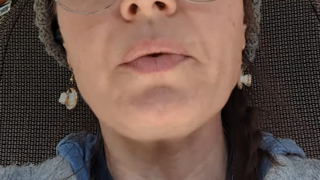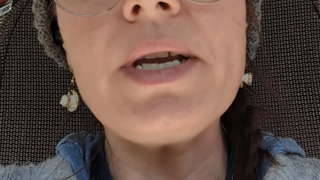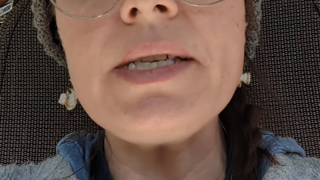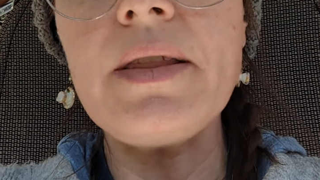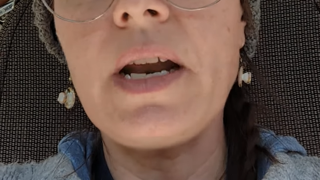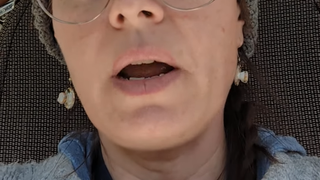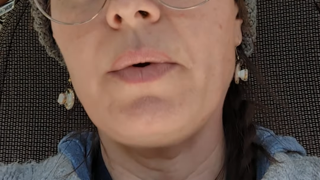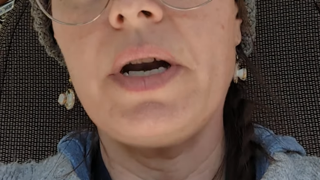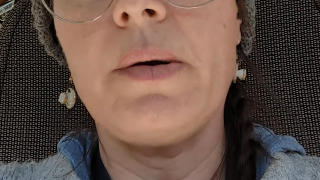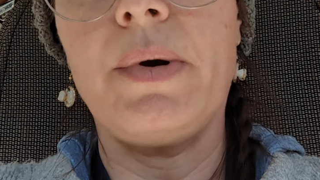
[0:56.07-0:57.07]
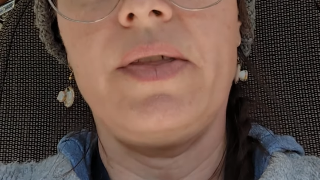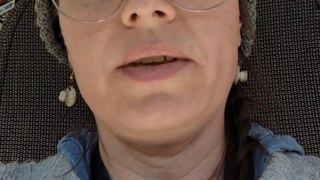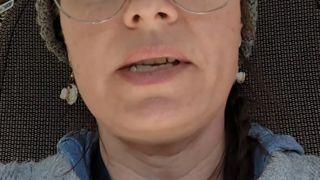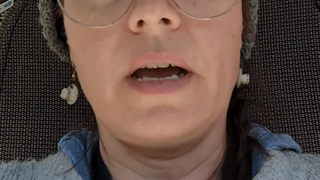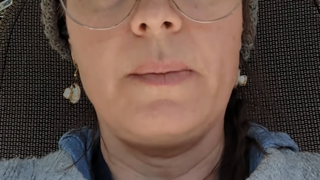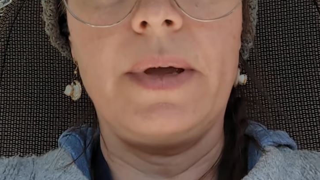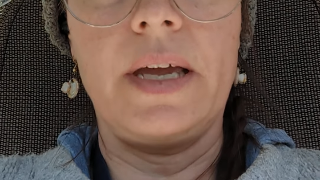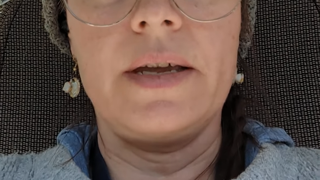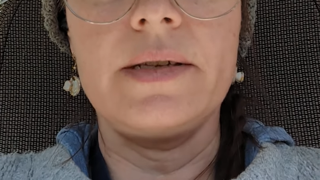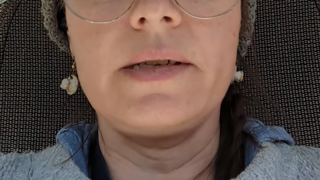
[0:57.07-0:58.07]
the reason that I wanted to bring this up
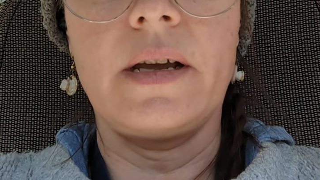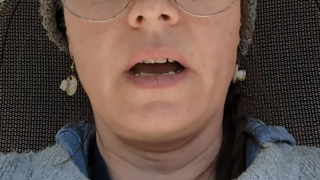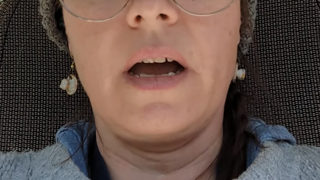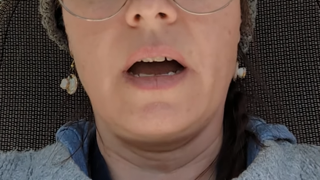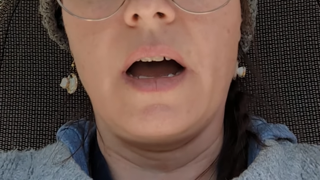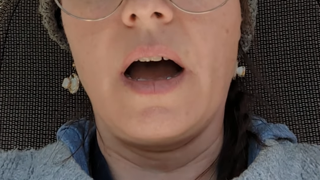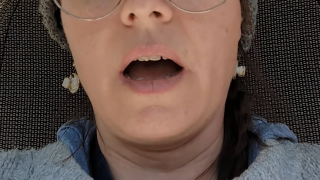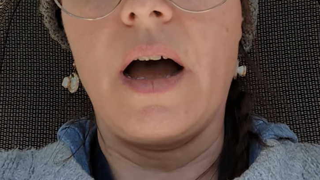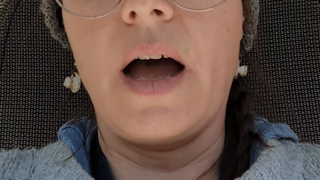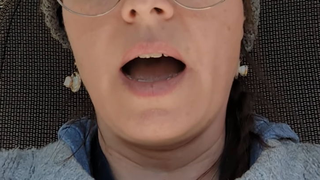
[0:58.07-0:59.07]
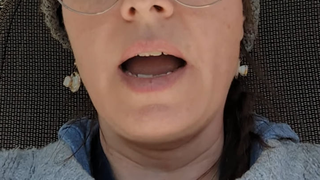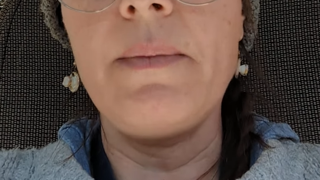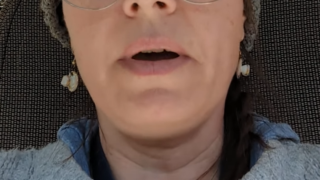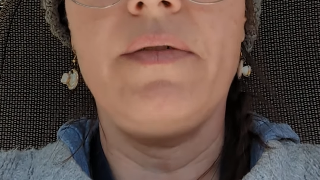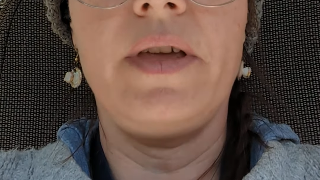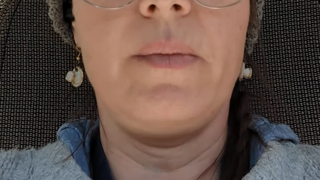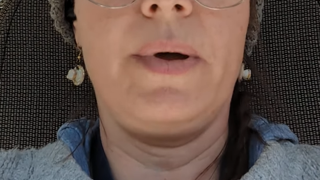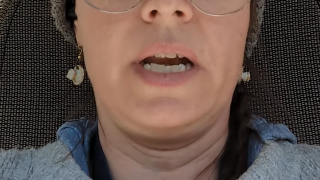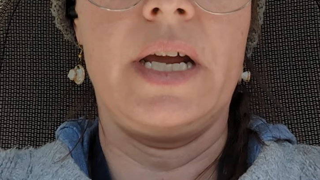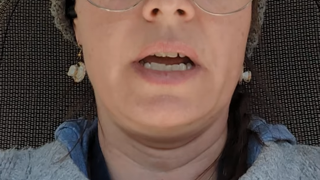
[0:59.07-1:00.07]
is I'm of the
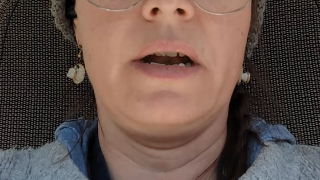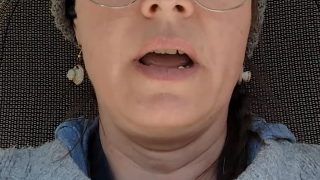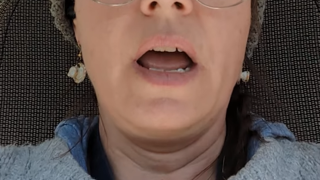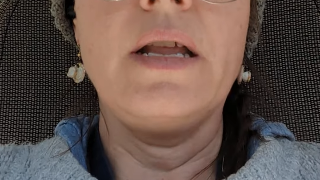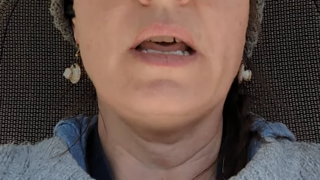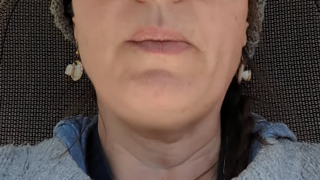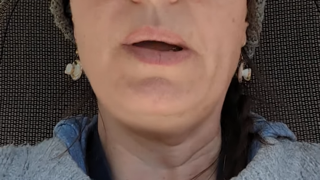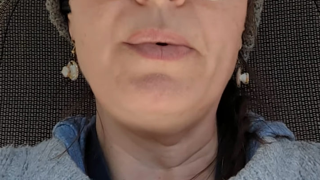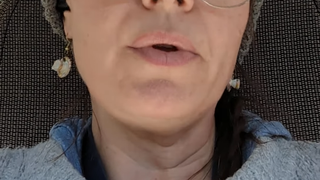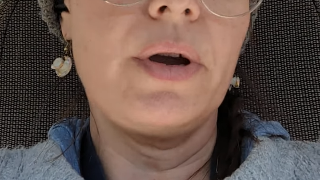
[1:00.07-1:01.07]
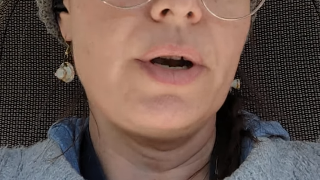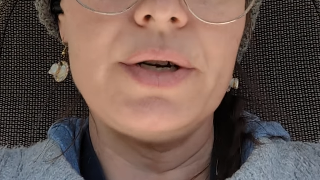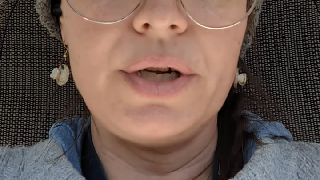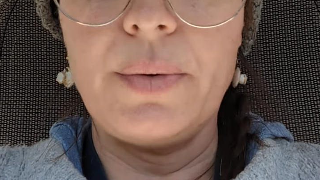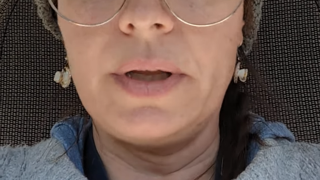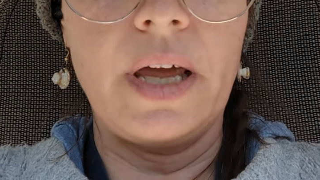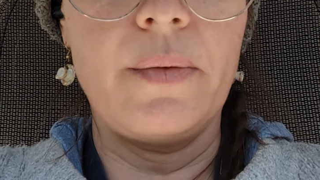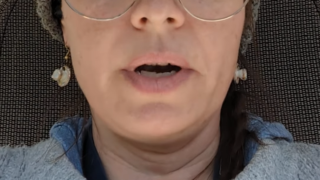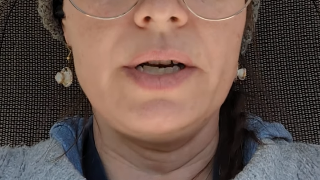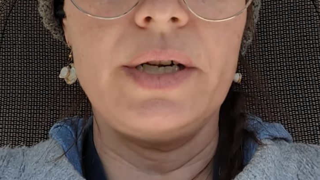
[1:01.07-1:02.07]
opinion that people are going to do what they
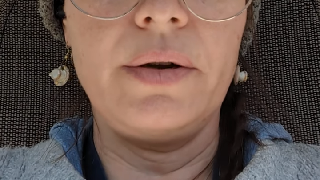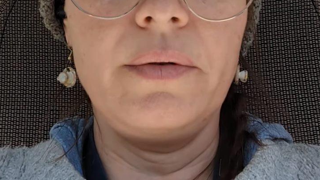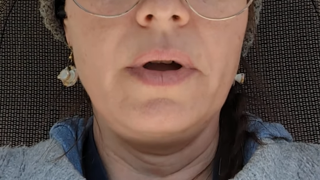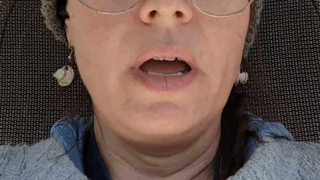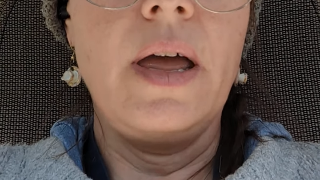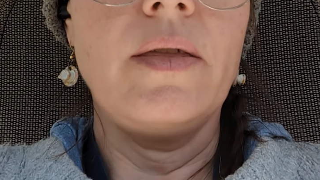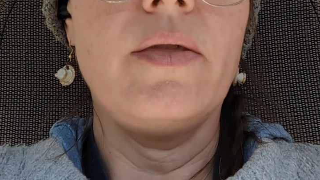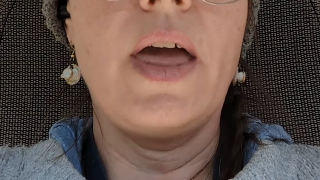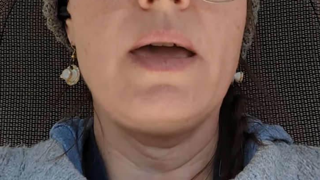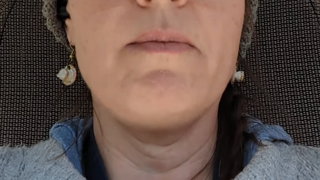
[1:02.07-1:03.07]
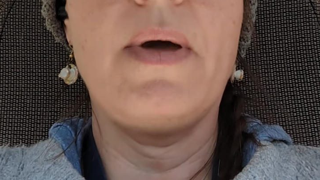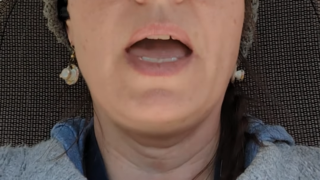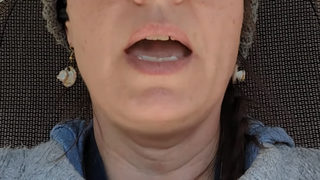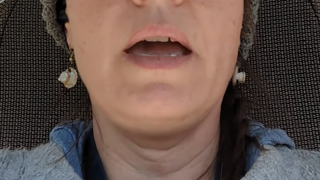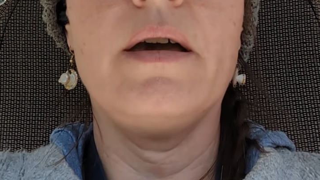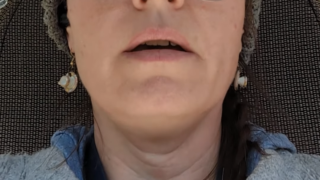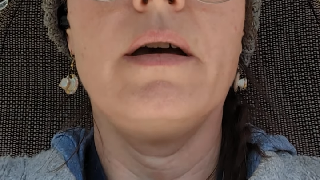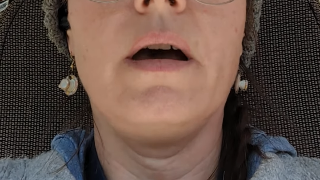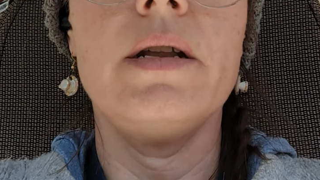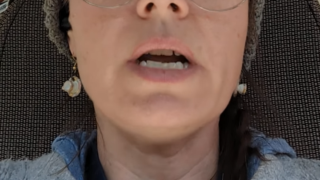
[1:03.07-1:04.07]
want to do. They may
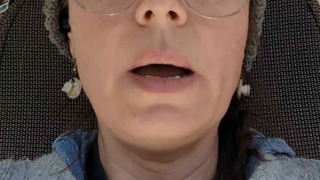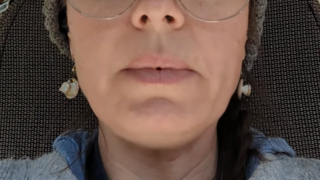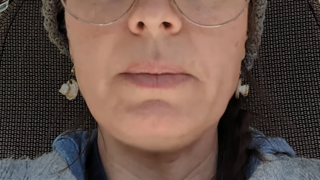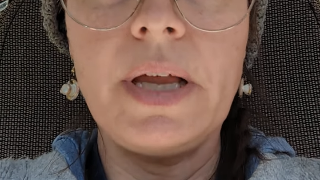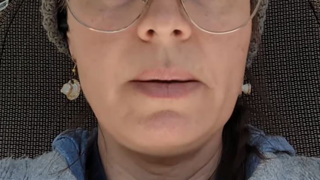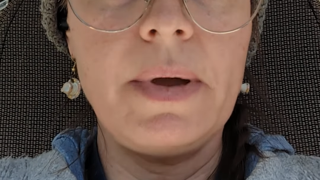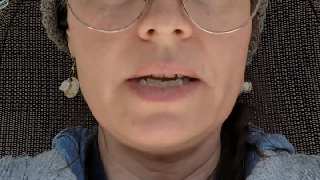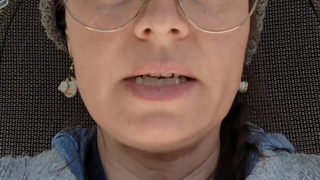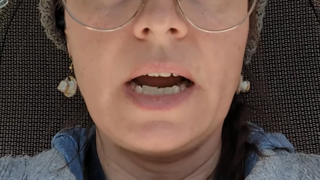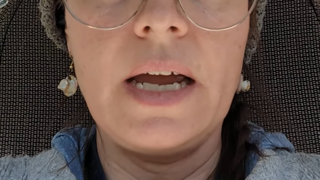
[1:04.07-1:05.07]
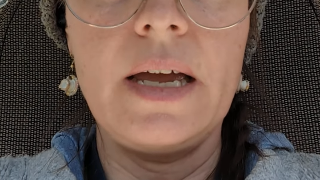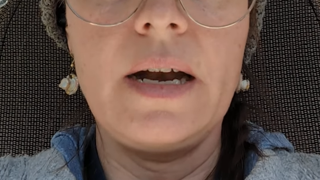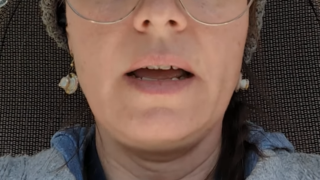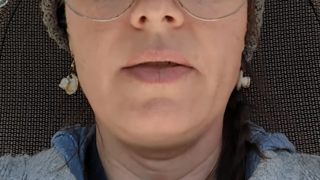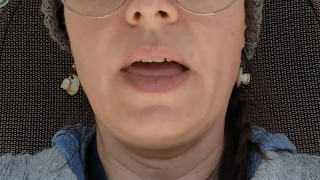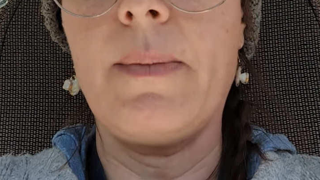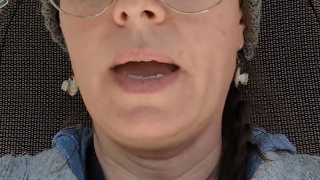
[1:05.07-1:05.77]
adopt a plant based diet, they